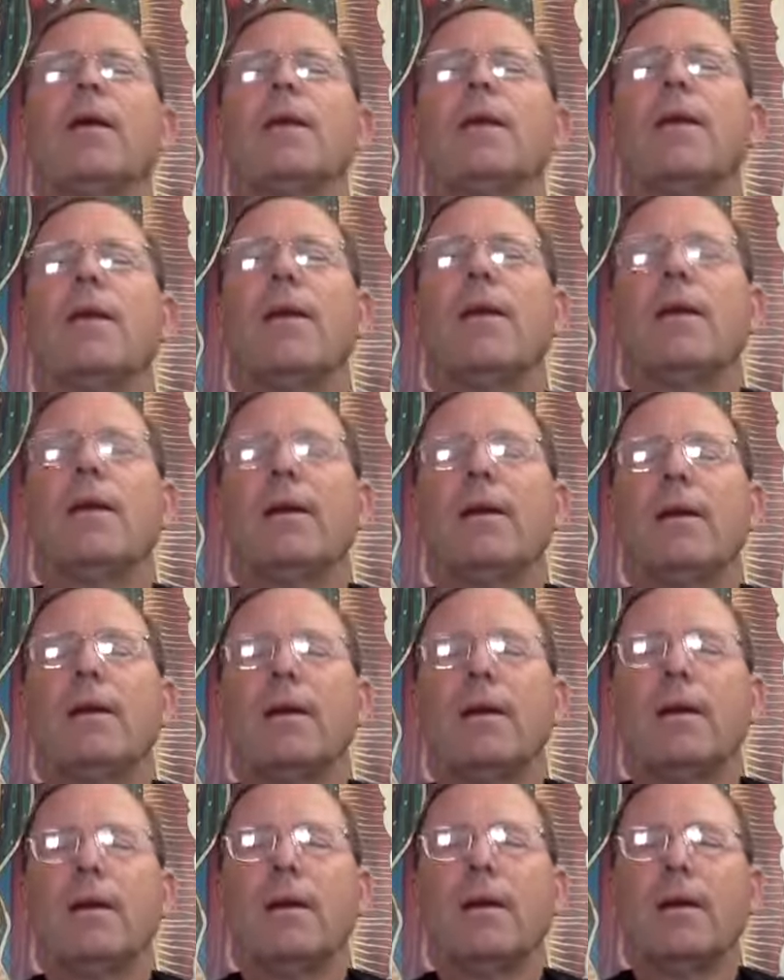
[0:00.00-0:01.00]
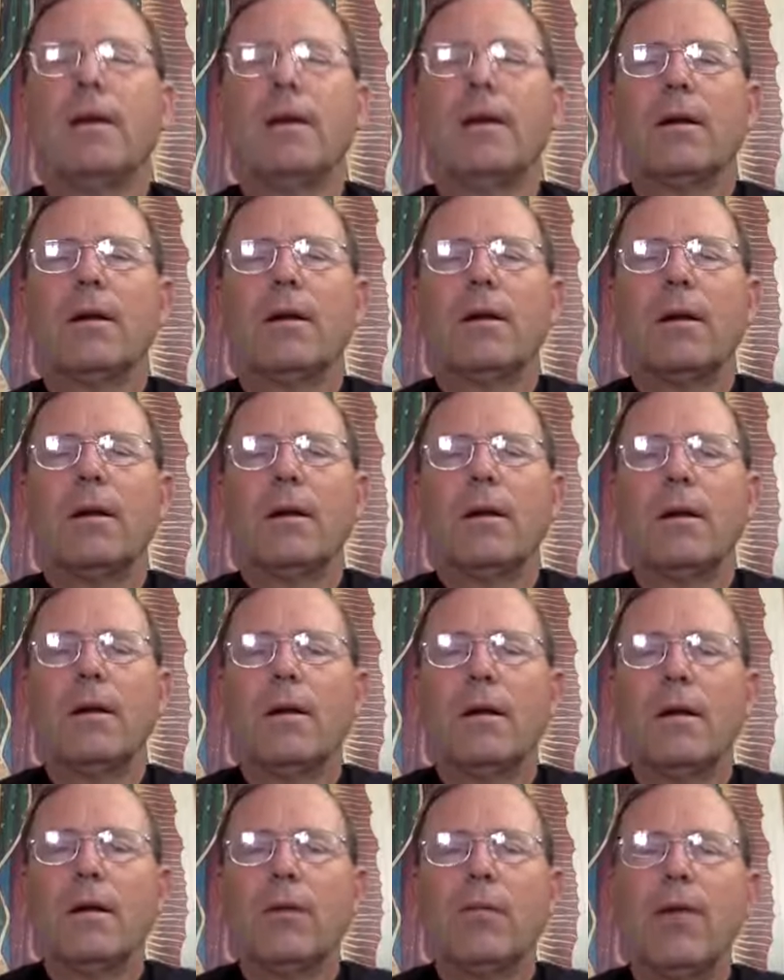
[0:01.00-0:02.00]
The
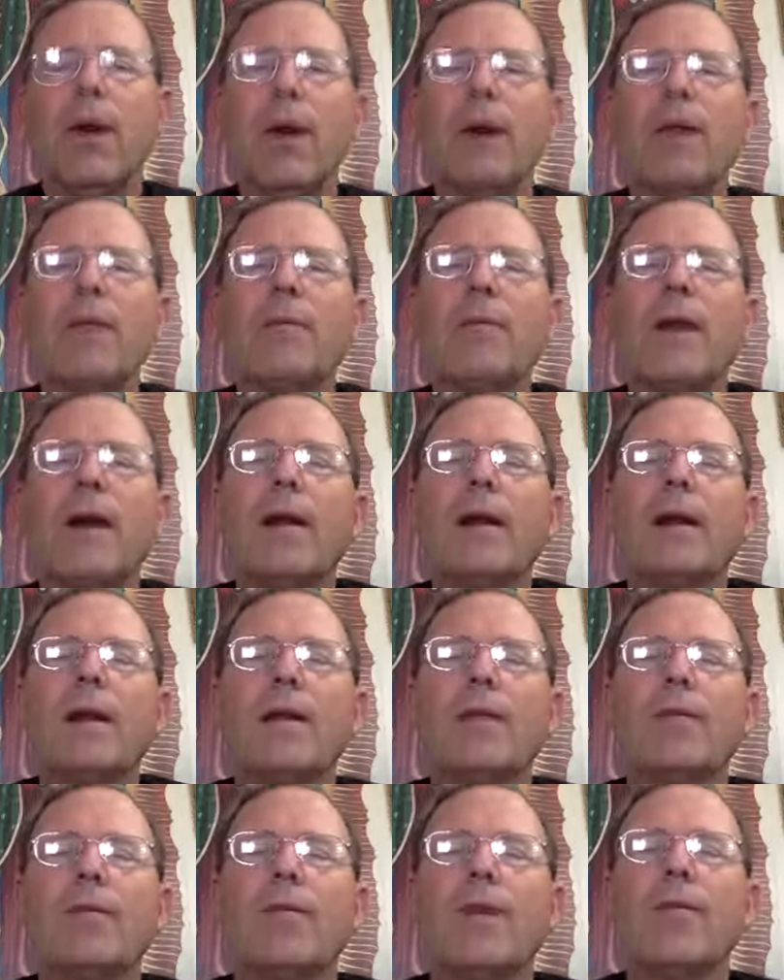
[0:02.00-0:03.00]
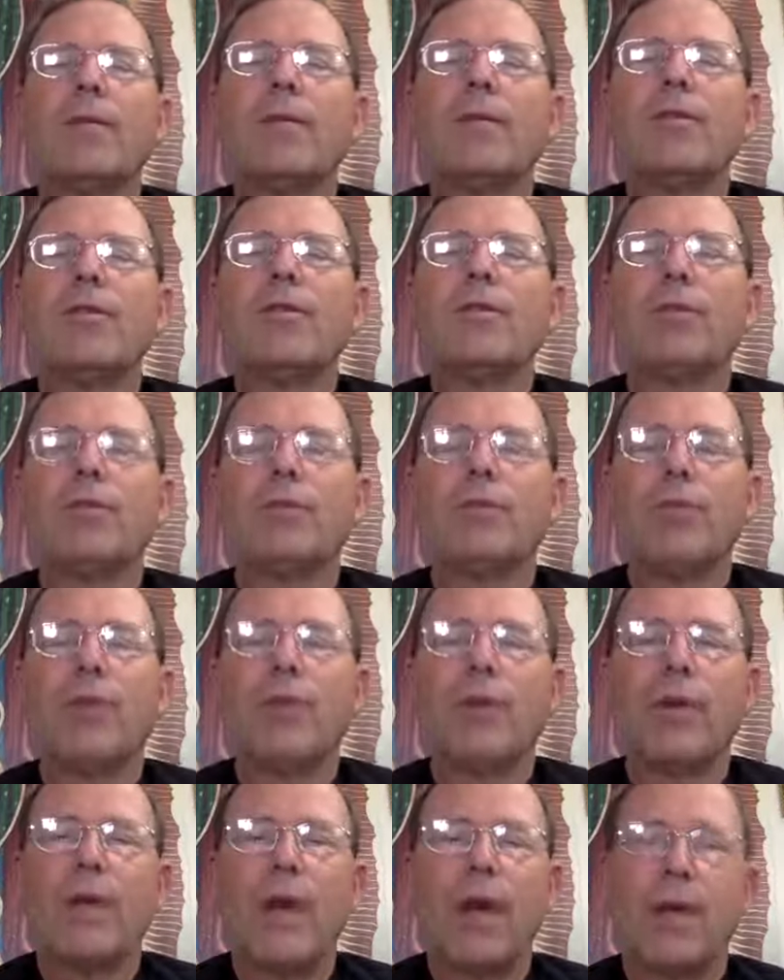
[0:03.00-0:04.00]
Guatemalan Revolution
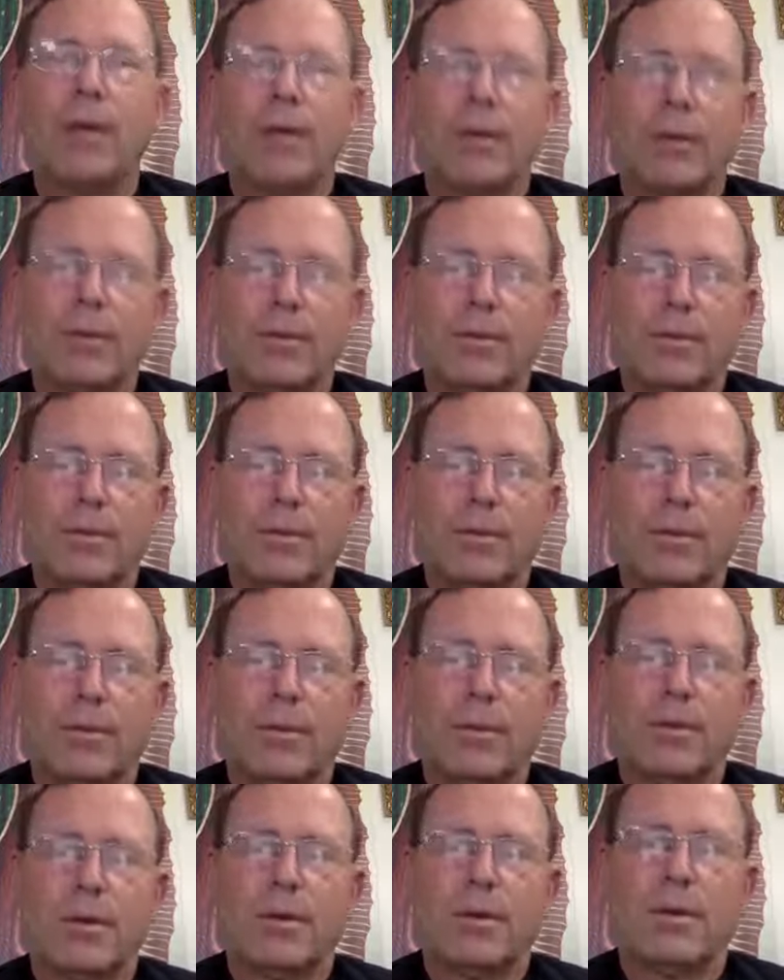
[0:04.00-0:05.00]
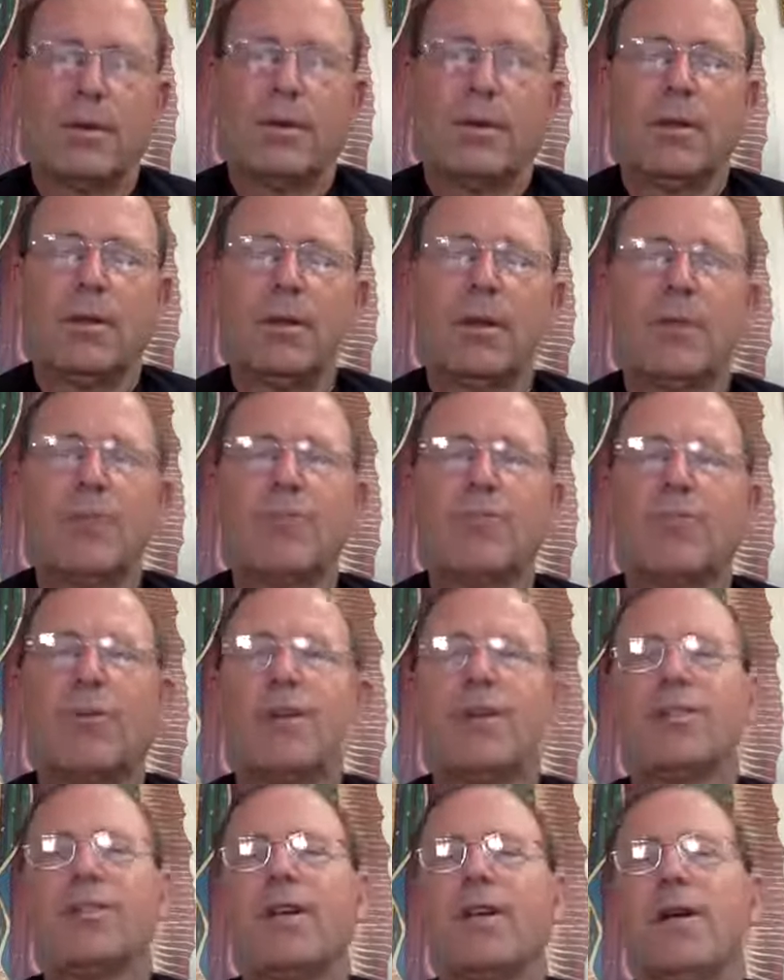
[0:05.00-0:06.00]
broke out. This
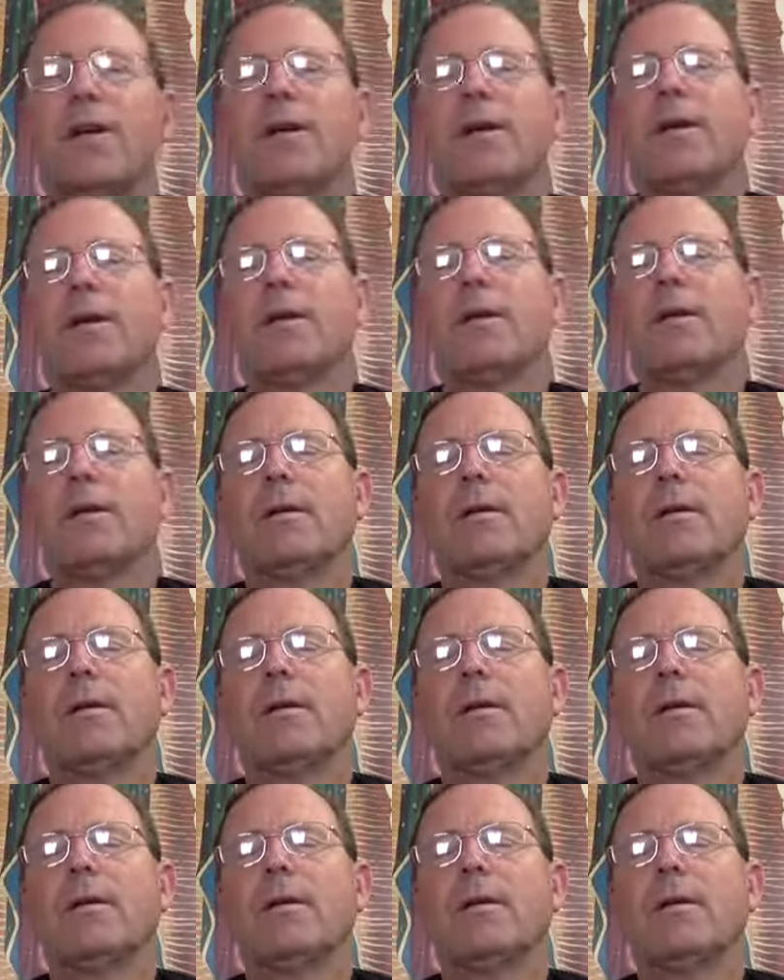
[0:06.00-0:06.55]
was in